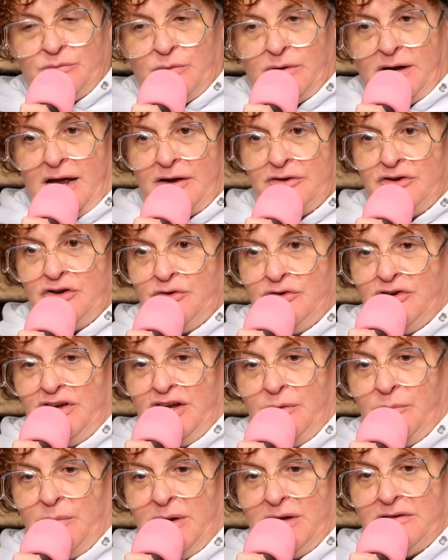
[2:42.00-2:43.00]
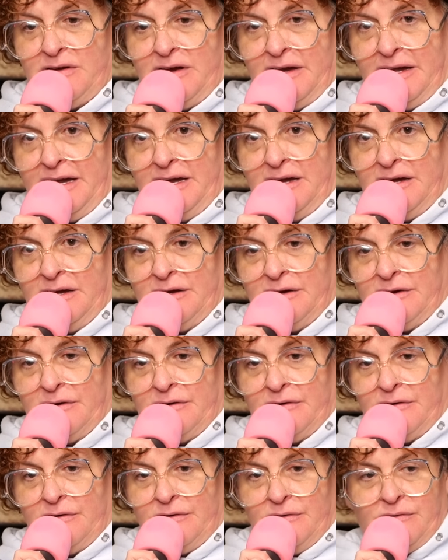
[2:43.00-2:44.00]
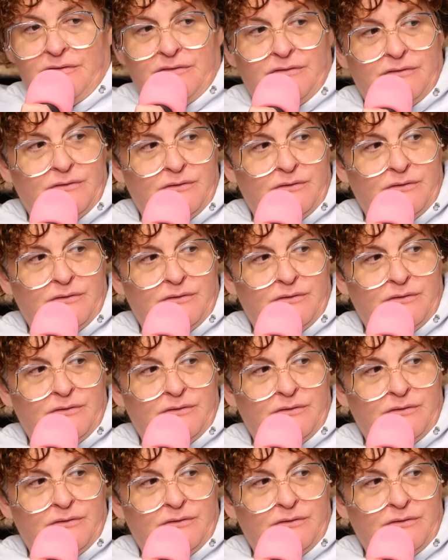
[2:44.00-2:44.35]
is what I do to you mentally. Yeah.